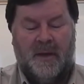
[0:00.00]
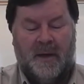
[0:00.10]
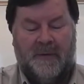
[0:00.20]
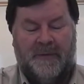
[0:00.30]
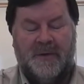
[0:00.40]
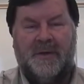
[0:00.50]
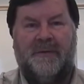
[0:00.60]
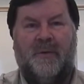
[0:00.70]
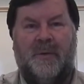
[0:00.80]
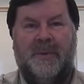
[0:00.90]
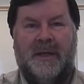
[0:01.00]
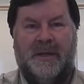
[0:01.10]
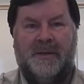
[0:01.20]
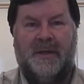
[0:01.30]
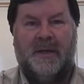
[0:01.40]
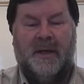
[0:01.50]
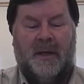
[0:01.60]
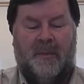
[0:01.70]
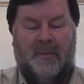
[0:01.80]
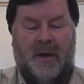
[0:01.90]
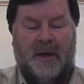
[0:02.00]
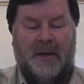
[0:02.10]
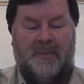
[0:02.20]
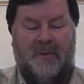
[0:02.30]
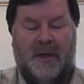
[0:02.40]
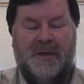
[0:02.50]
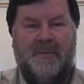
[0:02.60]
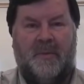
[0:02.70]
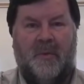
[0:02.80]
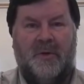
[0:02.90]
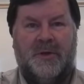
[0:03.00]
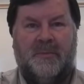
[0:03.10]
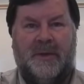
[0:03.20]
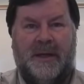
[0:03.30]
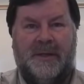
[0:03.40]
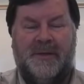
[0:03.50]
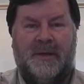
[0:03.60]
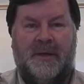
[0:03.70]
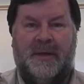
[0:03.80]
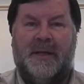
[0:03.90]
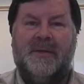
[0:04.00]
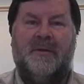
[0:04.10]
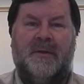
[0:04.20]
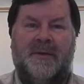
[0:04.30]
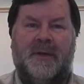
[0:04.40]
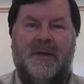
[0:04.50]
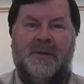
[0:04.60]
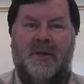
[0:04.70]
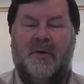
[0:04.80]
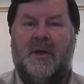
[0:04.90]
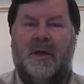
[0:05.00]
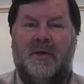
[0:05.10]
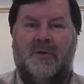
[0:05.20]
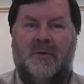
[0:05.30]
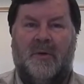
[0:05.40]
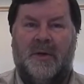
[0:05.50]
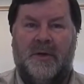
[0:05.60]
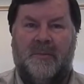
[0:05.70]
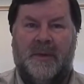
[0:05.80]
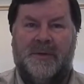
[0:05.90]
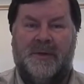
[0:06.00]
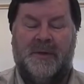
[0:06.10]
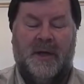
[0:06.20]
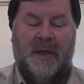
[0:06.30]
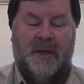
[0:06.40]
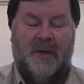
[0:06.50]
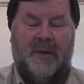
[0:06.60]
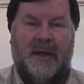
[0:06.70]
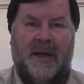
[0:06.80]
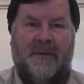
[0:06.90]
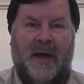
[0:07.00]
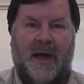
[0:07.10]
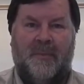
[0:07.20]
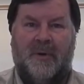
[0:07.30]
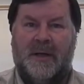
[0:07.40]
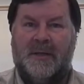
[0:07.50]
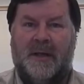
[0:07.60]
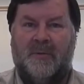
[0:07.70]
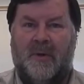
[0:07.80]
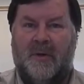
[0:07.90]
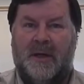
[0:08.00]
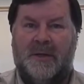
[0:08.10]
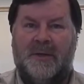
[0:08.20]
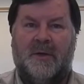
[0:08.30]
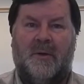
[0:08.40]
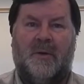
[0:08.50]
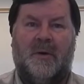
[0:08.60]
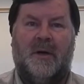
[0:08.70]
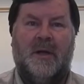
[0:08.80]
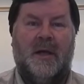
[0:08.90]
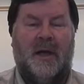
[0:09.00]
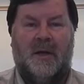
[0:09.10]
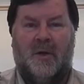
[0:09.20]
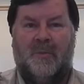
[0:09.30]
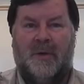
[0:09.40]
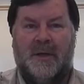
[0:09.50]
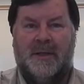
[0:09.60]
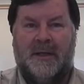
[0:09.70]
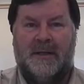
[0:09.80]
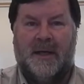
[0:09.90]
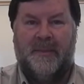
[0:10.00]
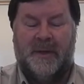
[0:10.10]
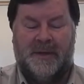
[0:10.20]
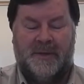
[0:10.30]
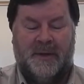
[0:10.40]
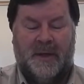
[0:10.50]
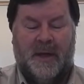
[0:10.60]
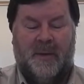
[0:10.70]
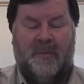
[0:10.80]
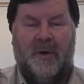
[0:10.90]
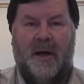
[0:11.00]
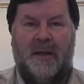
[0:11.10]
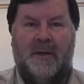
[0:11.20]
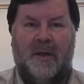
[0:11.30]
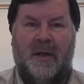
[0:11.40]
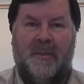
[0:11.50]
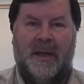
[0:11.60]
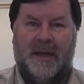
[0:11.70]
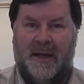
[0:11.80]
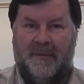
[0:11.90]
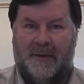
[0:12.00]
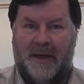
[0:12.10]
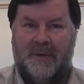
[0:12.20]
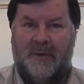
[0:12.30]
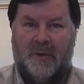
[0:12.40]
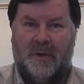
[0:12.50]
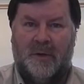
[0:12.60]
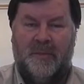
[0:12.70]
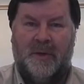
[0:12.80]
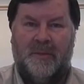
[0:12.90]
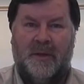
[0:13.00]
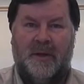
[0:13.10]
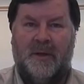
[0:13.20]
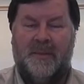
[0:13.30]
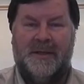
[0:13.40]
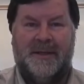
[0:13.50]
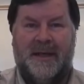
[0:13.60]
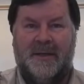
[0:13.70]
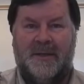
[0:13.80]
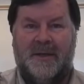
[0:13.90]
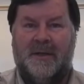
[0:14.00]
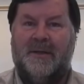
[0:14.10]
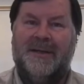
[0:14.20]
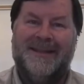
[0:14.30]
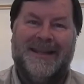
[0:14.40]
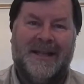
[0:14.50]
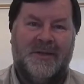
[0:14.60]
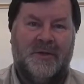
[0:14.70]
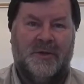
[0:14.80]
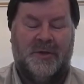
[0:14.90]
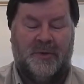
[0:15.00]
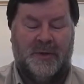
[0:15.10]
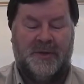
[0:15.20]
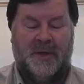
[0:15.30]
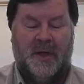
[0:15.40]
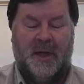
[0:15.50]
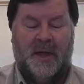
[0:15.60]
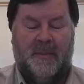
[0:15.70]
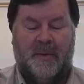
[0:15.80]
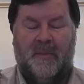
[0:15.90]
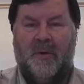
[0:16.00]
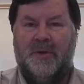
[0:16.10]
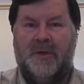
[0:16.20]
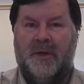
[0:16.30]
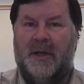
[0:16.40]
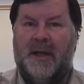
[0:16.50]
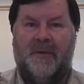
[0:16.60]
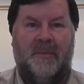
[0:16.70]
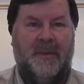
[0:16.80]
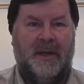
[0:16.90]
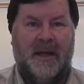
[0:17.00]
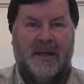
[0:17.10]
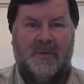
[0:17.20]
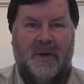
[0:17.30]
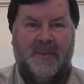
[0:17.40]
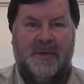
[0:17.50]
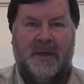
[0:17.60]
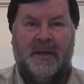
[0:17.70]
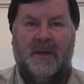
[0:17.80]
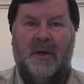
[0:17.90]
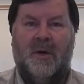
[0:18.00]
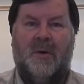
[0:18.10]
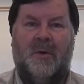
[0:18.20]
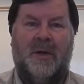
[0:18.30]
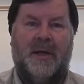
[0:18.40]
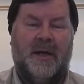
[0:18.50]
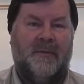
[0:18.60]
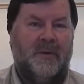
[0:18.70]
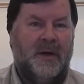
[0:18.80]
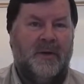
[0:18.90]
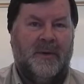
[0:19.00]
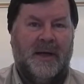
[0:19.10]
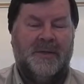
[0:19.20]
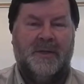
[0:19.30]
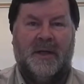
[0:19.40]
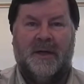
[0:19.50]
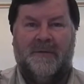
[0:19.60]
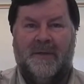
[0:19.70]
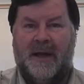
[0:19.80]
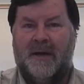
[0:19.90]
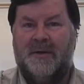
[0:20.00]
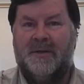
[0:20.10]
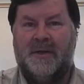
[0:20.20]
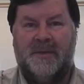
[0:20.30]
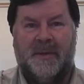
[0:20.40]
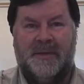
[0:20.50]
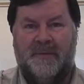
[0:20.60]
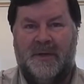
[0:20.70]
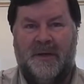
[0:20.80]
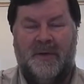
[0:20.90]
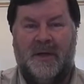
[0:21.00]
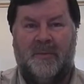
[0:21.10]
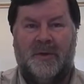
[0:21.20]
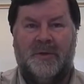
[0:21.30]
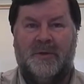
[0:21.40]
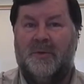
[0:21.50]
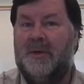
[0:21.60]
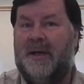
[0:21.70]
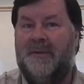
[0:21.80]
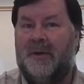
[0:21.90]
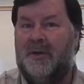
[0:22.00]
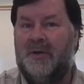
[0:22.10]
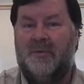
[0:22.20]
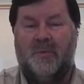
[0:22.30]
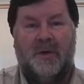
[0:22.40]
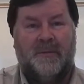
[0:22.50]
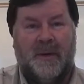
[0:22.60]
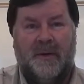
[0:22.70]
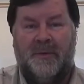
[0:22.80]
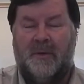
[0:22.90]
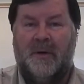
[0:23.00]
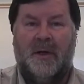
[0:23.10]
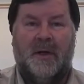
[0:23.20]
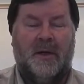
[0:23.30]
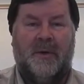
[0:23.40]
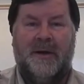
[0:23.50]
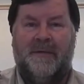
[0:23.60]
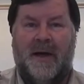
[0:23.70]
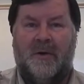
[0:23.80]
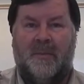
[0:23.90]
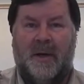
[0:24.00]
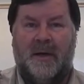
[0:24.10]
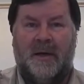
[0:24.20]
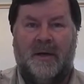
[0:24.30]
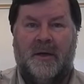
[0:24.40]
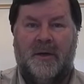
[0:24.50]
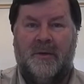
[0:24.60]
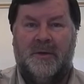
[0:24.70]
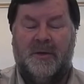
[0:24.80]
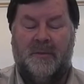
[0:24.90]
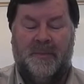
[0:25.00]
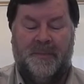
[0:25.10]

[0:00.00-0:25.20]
First, the four P's product, price, promotion, place. These are the things that you can control in your business. You can have a high price like Rolex or a low price like Timex. Product, you can make it out of leather or aluminum, it could be stainless steel, that's your choice. Promotion, you can have a big ass website or you can have radio ads, you can have flyers, expensive TV commercials, or nothing, or just word of mouth or great viral marketing on YouTube.